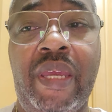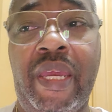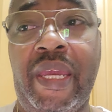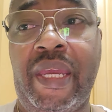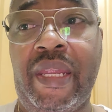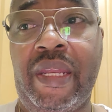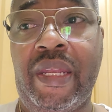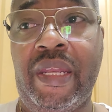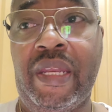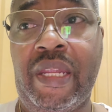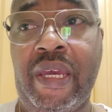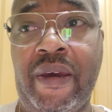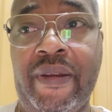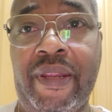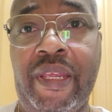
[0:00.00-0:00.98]
and
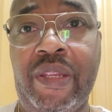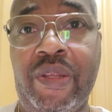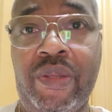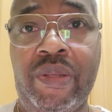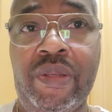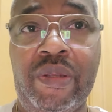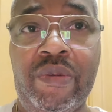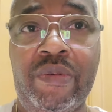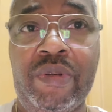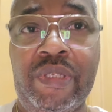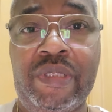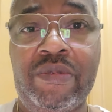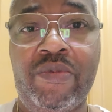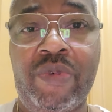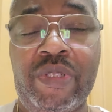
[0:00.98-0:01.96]
how they do
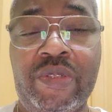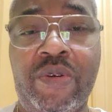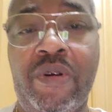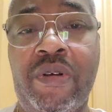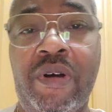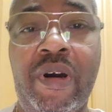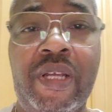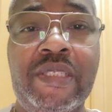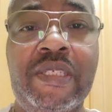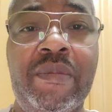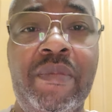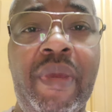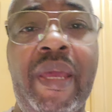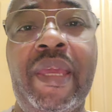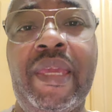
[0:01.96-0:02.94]
these what is called
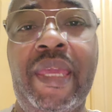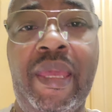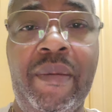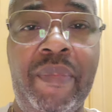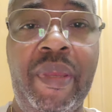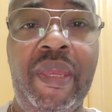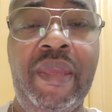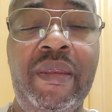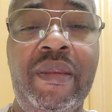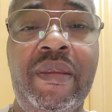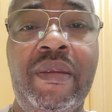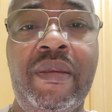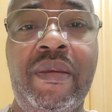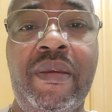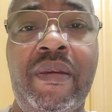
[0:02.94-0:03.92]
hearts on mind campaign,
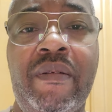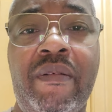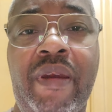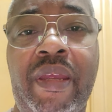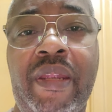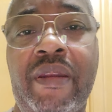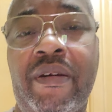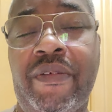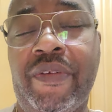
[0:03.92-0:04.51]
right?